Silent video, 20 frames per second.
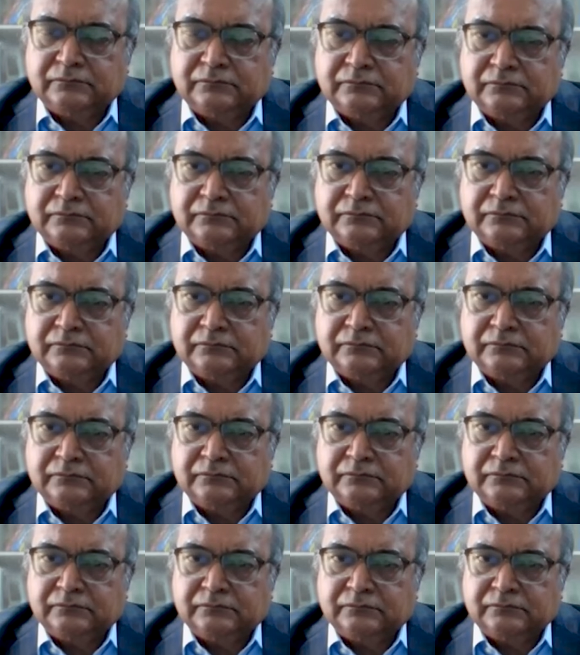
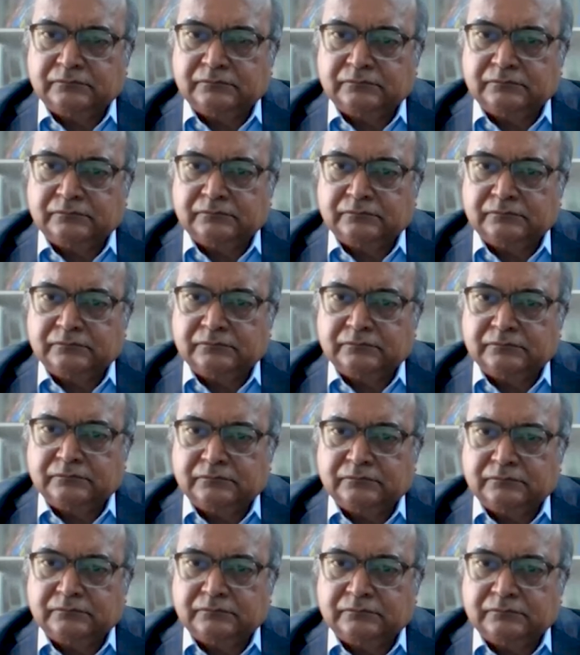
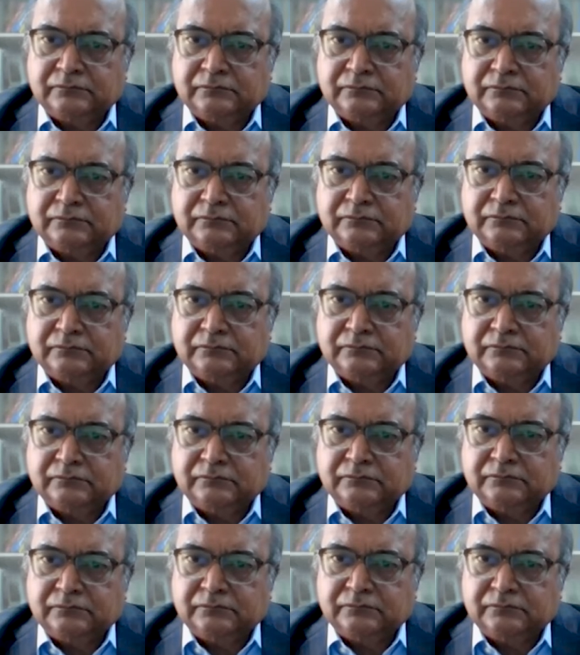
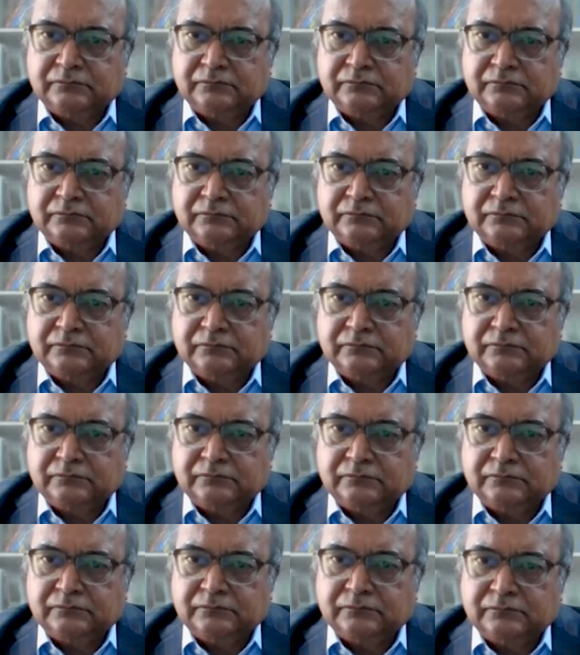
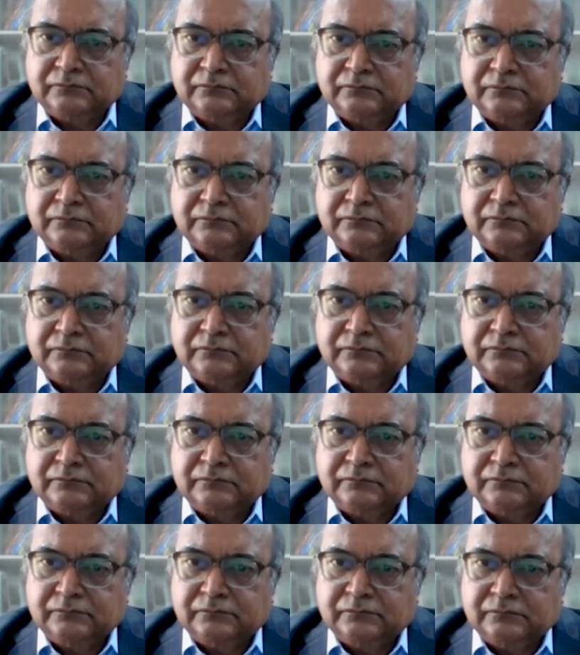
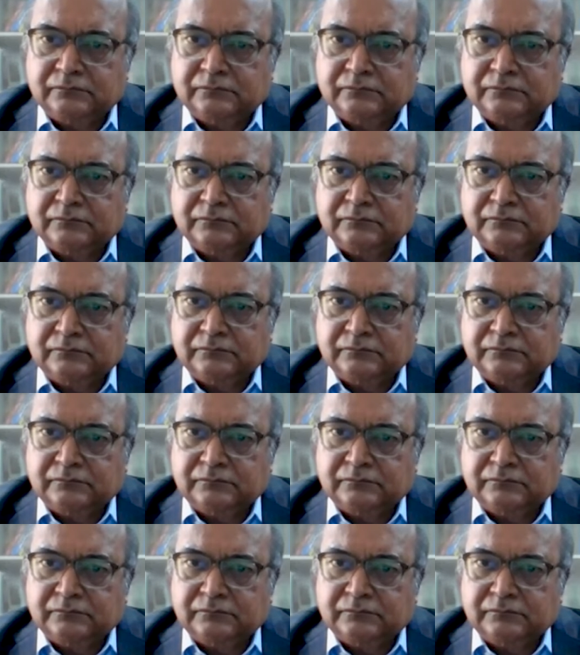(silent)